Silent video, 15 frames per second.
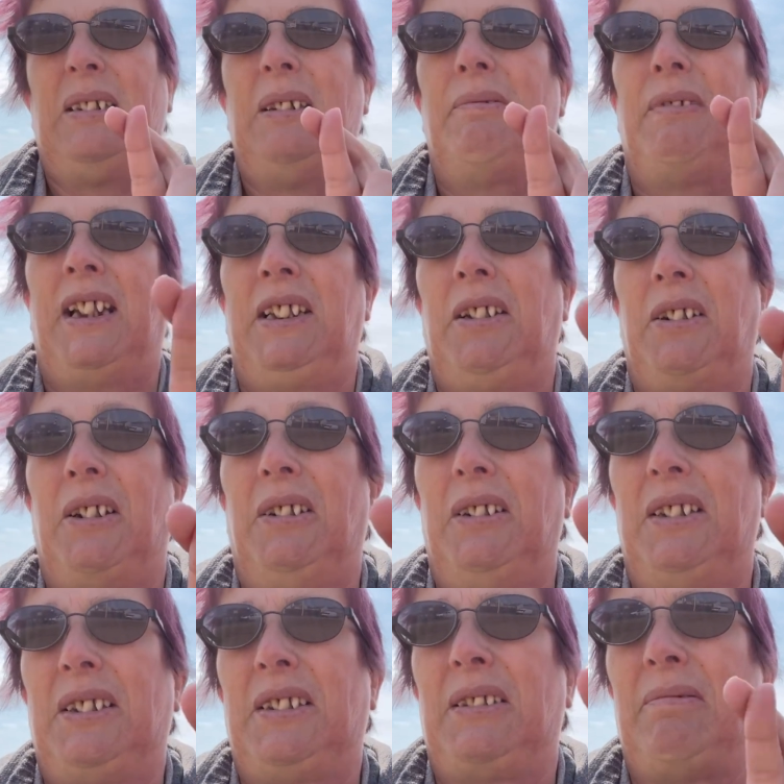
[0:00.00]
Thank you
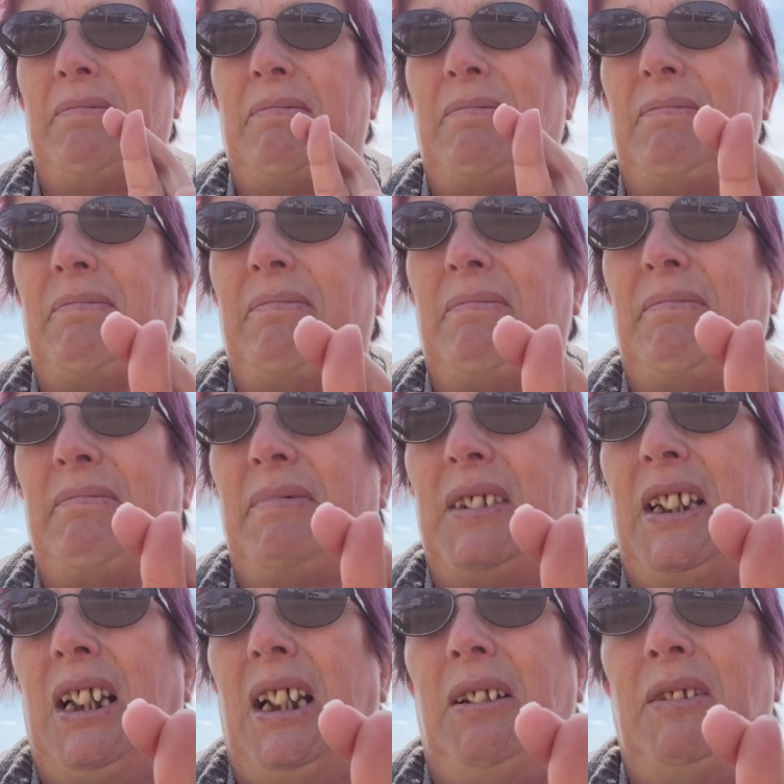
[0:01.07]
guys.
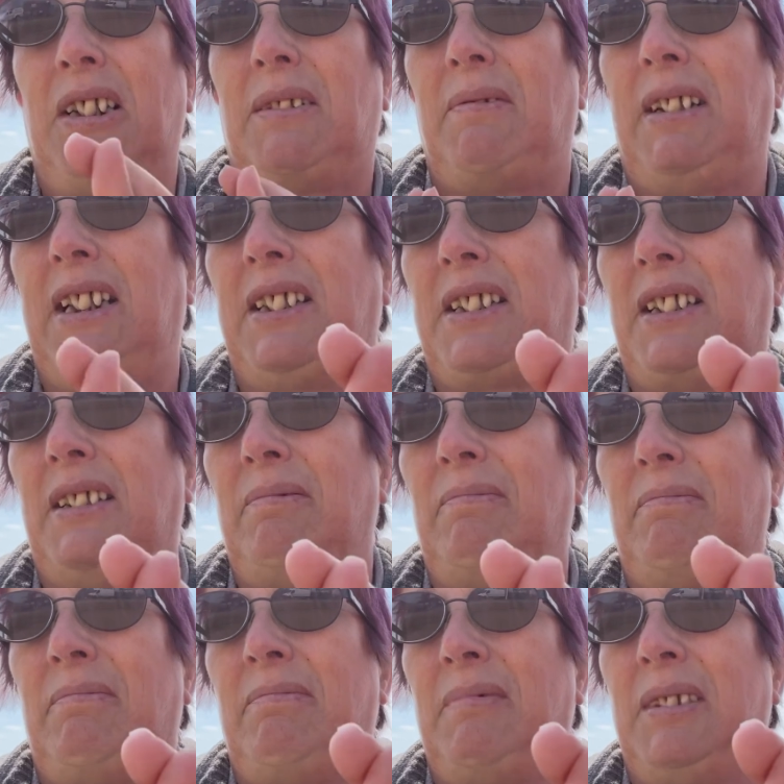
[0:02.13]
You know, just for listening
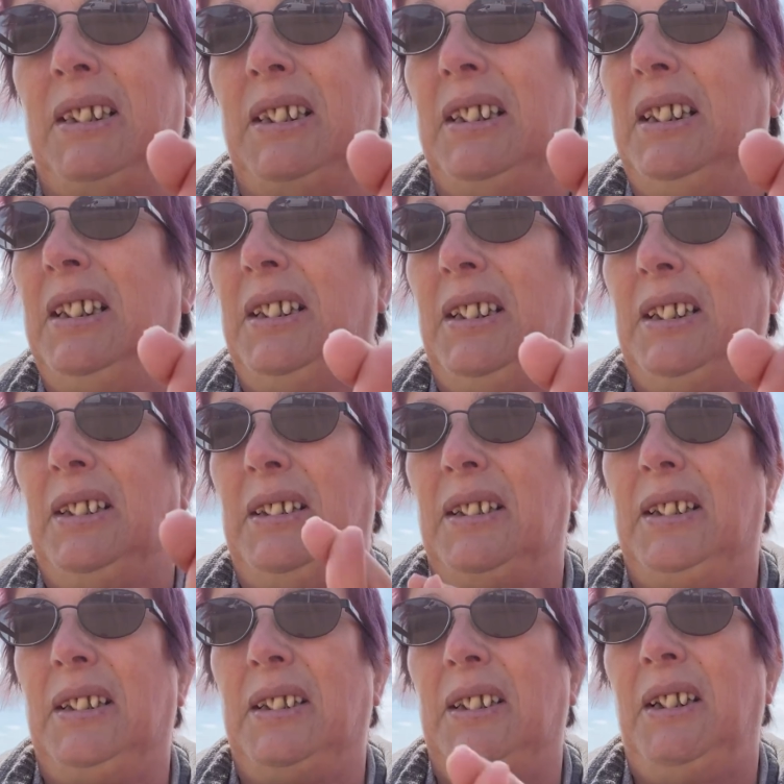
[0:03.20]

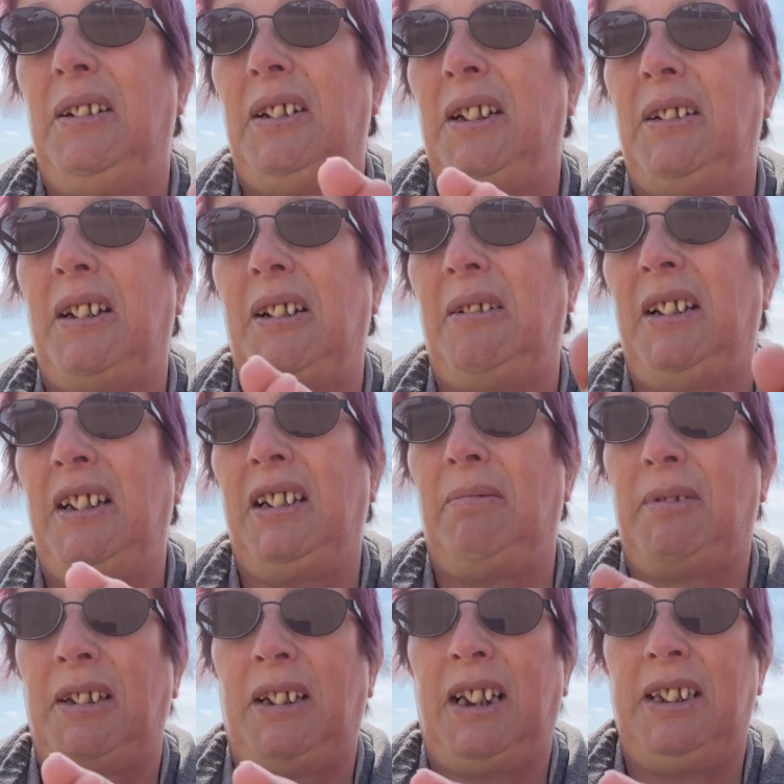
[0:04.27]
you, you don't end
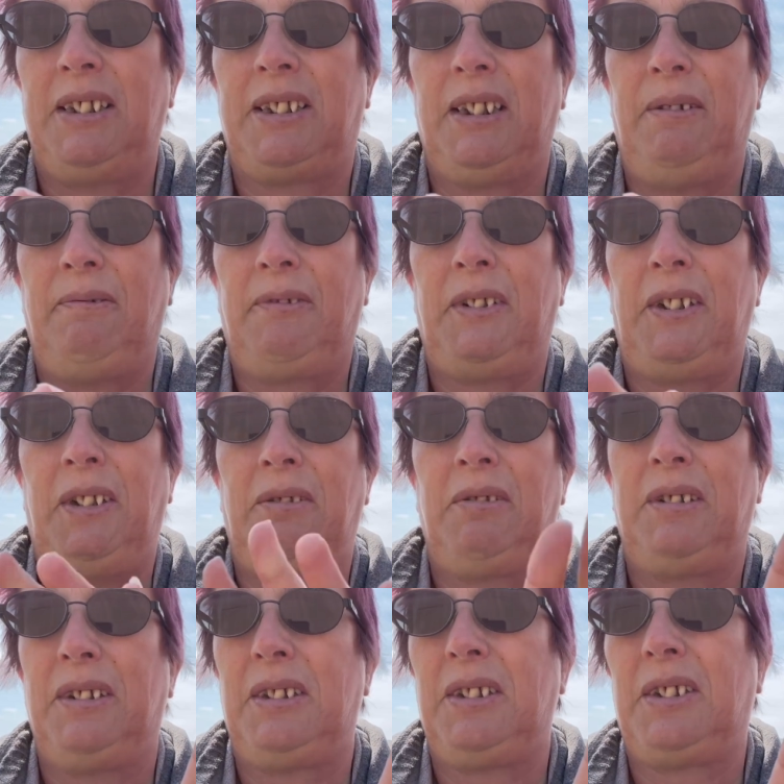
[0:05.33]
up donating something and you
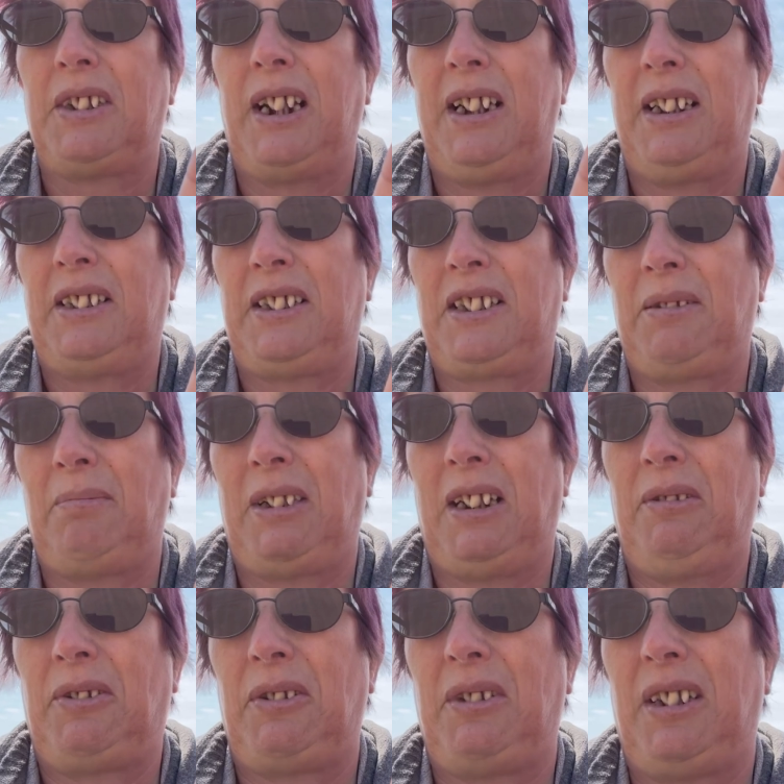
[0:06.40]
can share this with someone
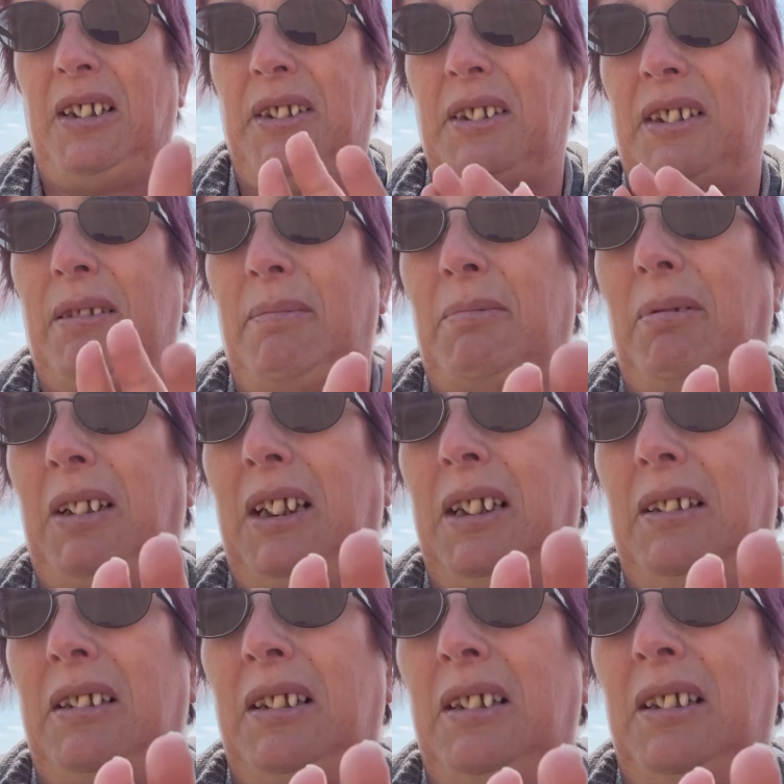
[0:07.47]
else who does and that'd be
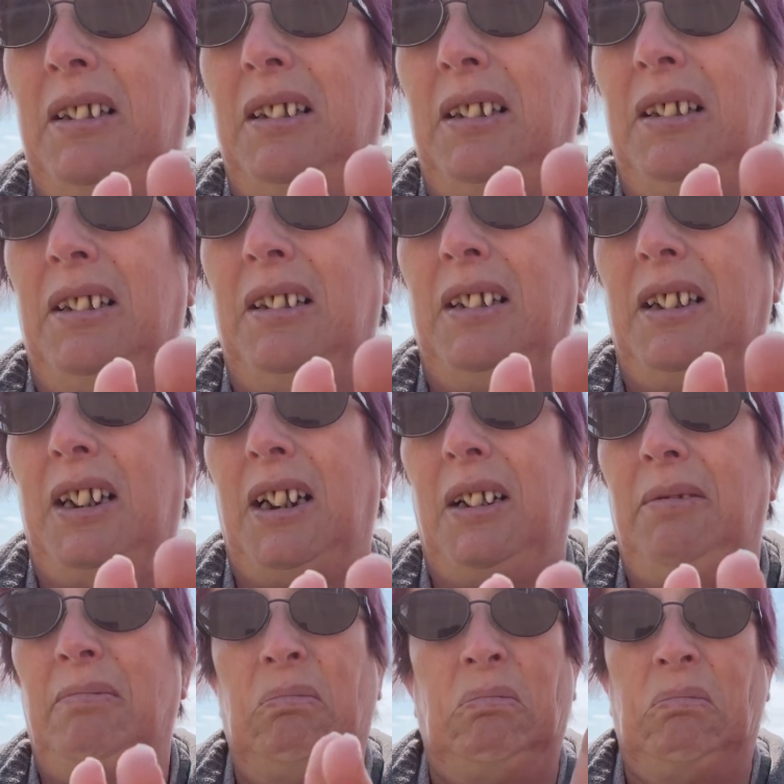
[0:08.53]
brilliant. You
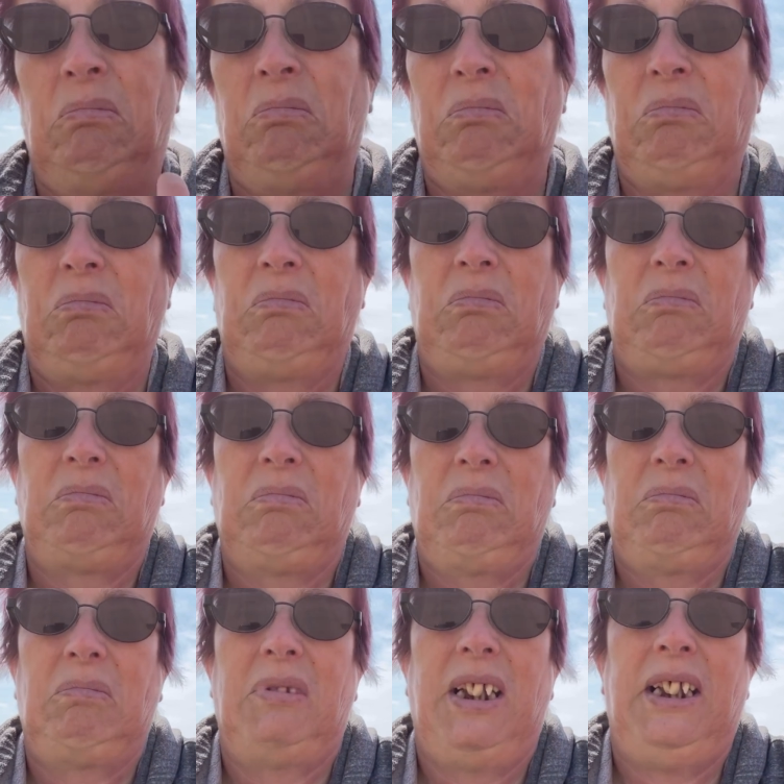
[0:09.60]

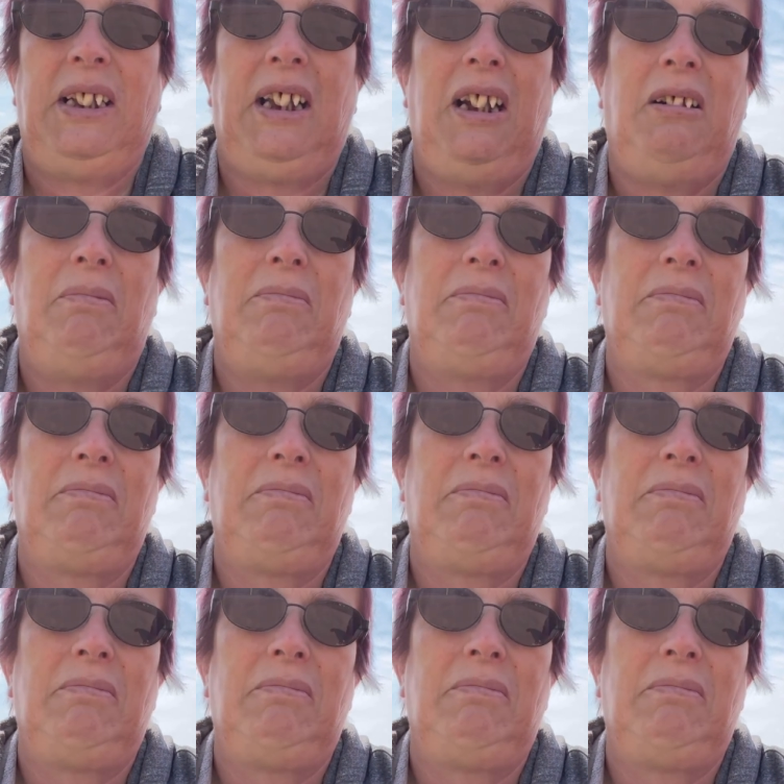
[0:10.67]
know, anyhow,